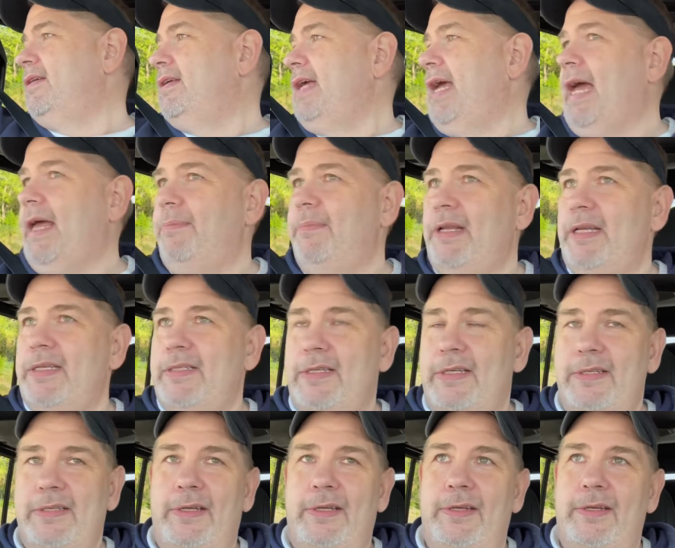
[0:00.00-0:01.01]
admin
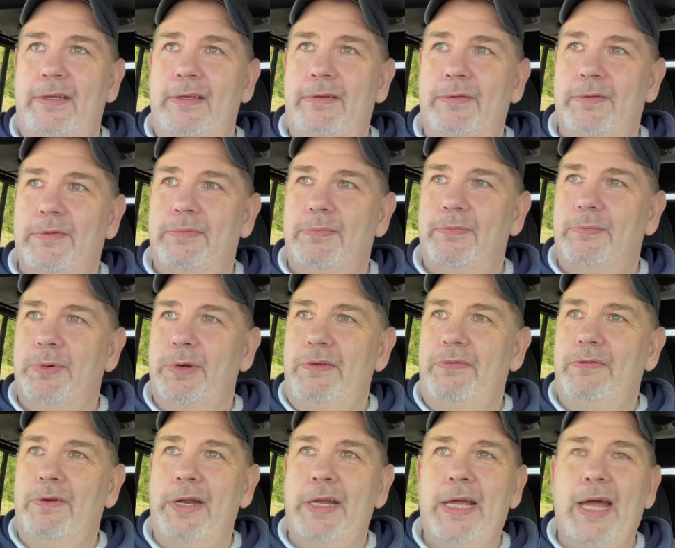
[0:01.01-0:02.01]
assistant and he was a pretty
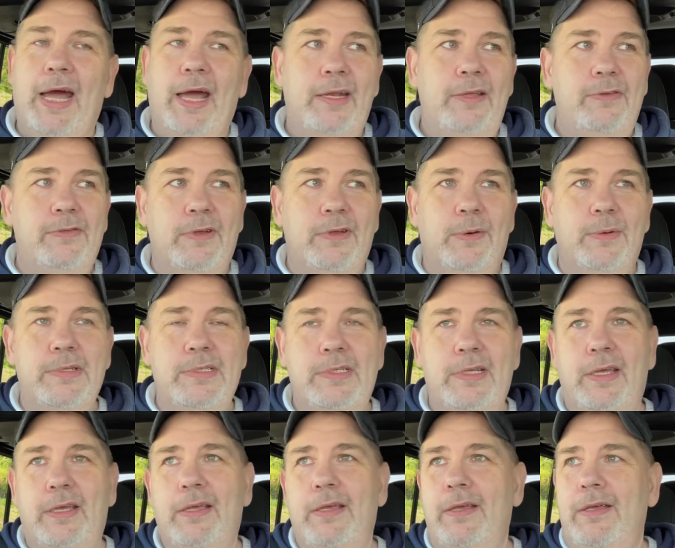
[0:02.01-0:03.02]
funny guy and he used to always
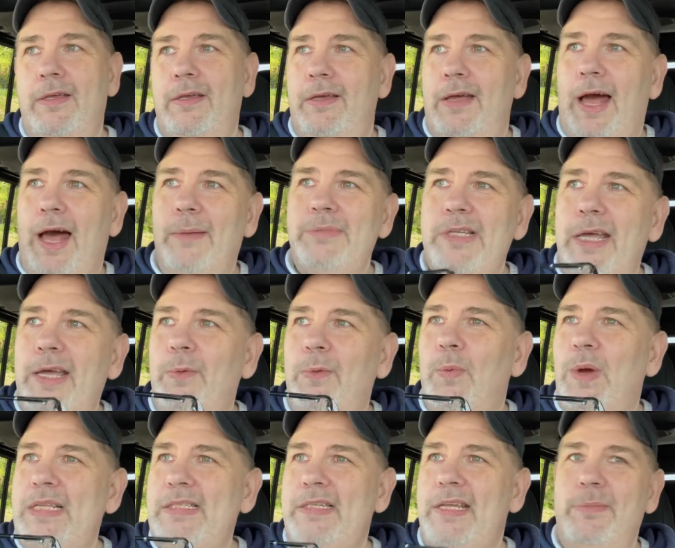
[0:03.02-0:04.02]
say, I'm saying
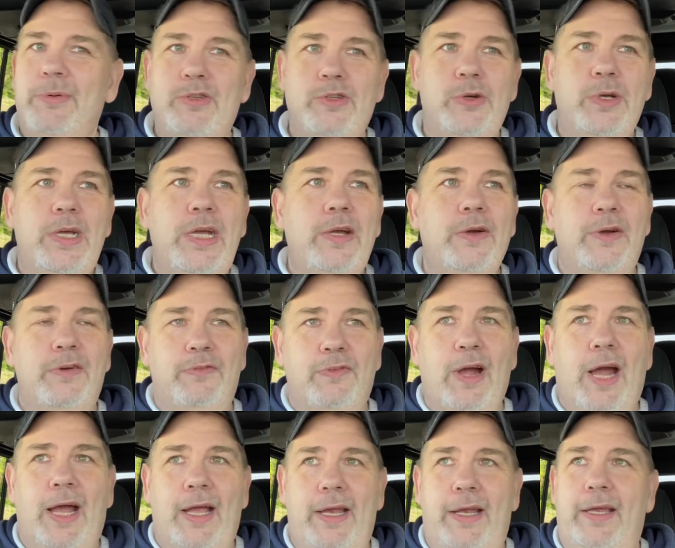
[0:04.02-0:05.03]
Wednesday, but you're here on
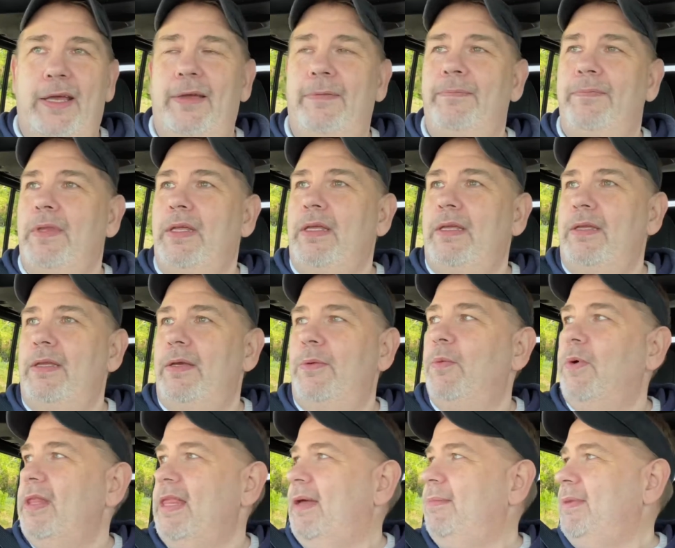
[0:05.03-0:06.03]
Friday. And
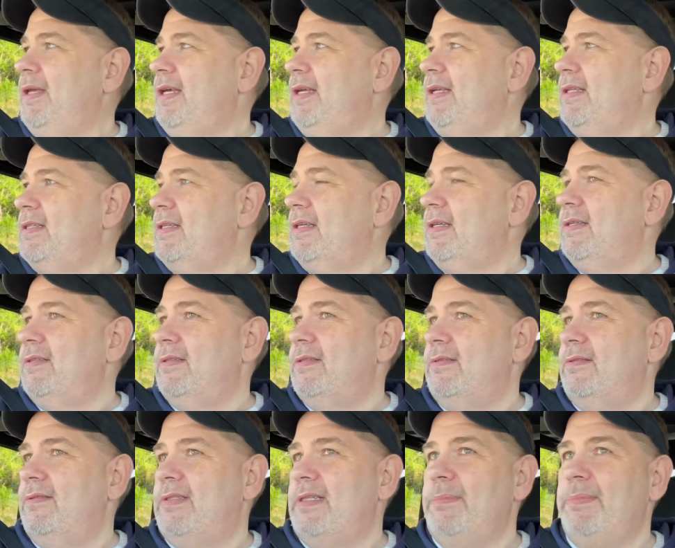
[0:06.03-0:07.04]
what that means is
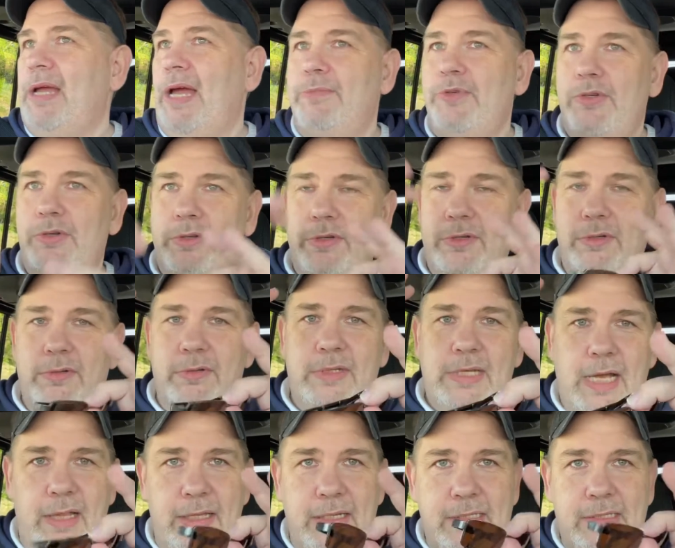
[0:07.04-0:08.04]
sometimes you're
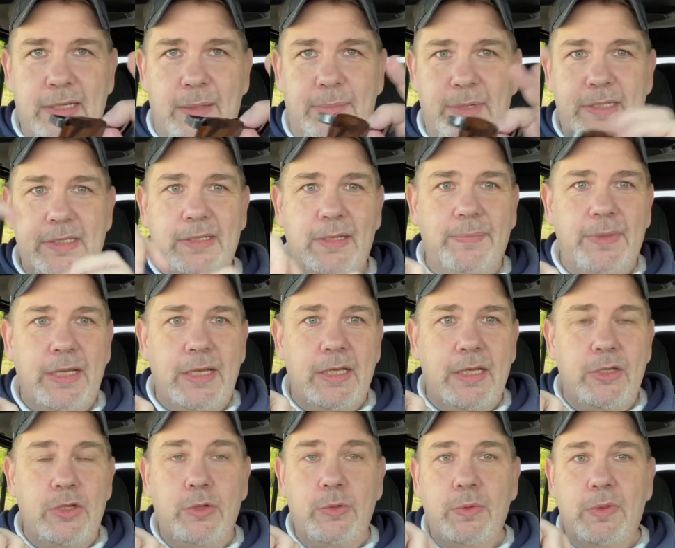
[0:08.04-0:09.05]
telling somebody something
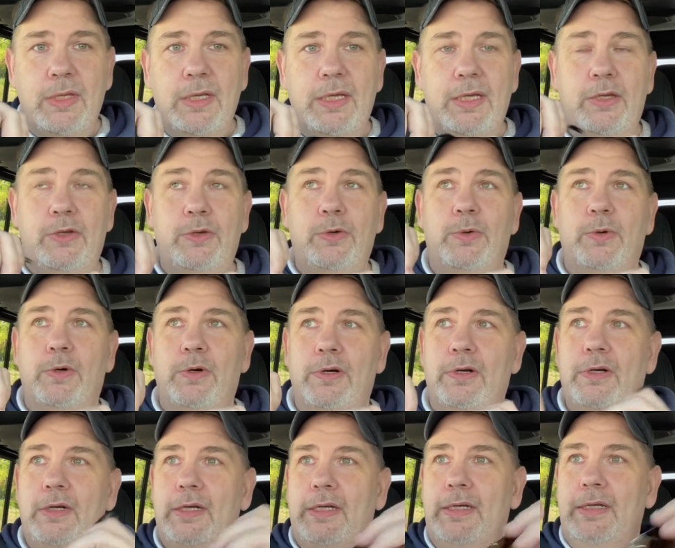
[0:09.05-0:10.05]
and you think
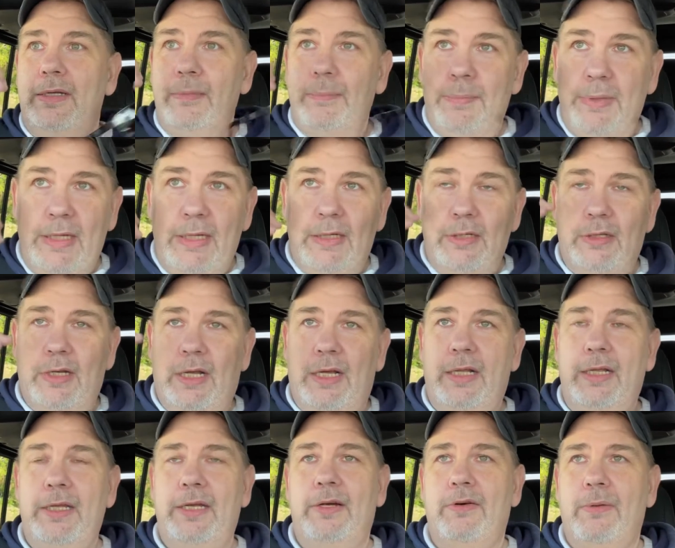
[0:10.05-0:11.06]
you're being
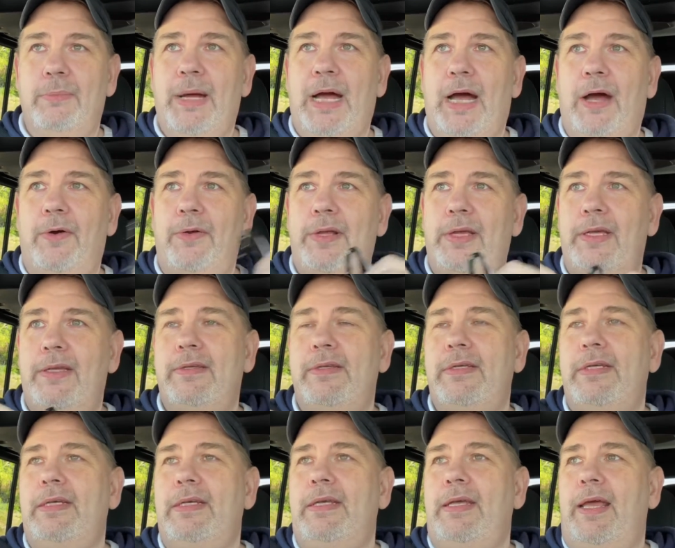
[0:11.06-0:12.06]
clear about it
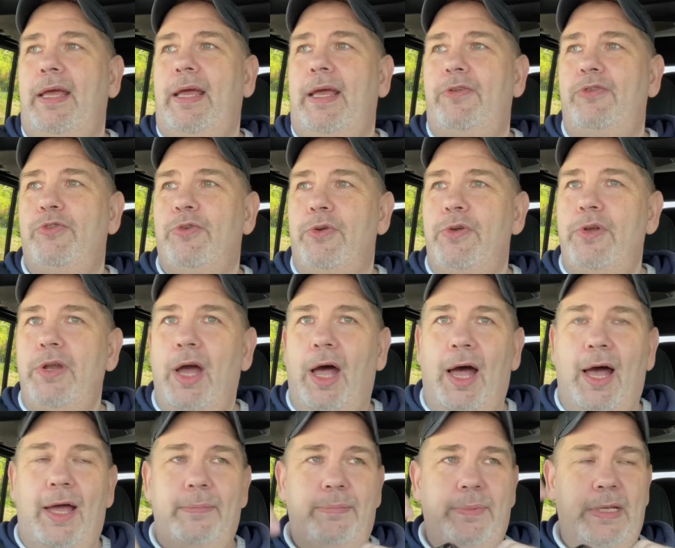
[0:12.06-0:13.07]
and you're
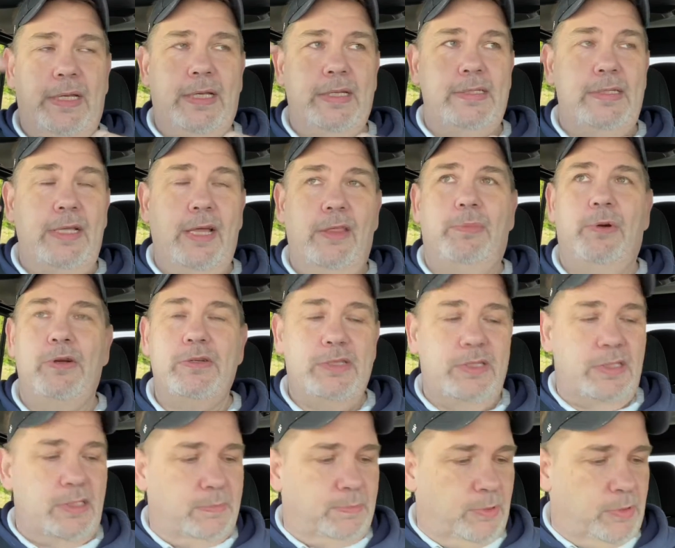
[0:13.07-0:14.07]
not because the other
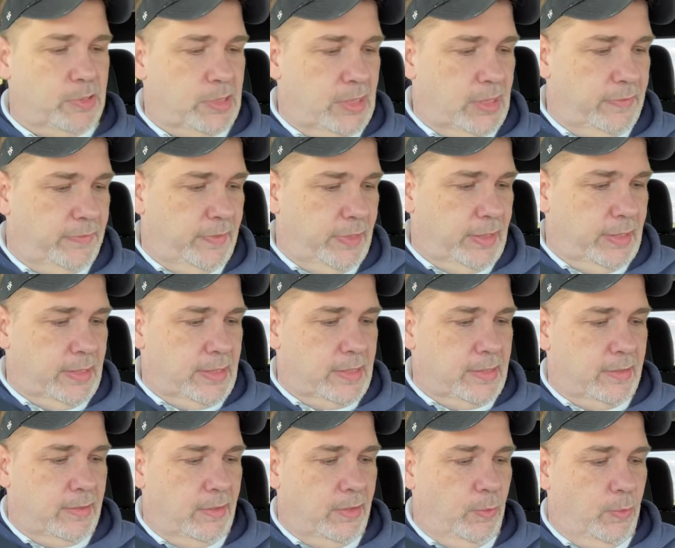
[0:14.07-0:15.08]
person is perceiving it
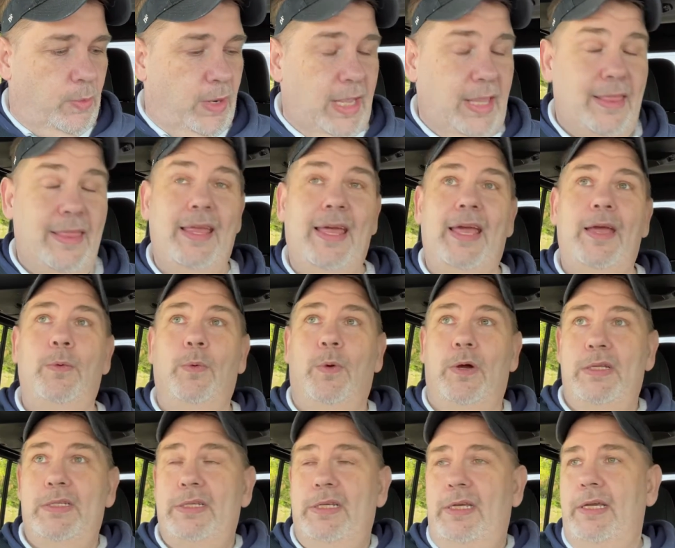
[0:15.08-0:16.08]
the way they
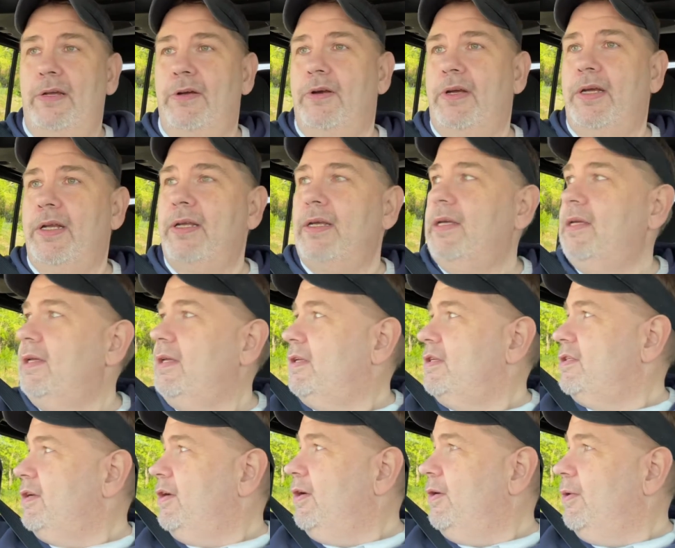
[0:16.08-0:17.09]
want to hear it.
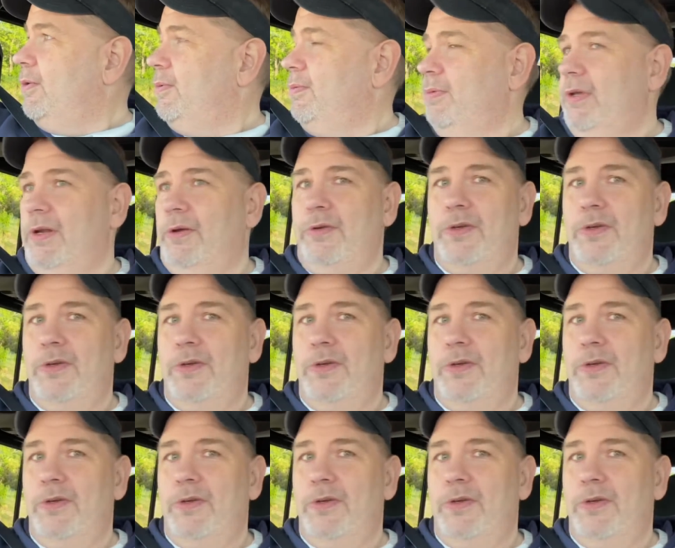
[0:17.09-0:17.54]
So, you know,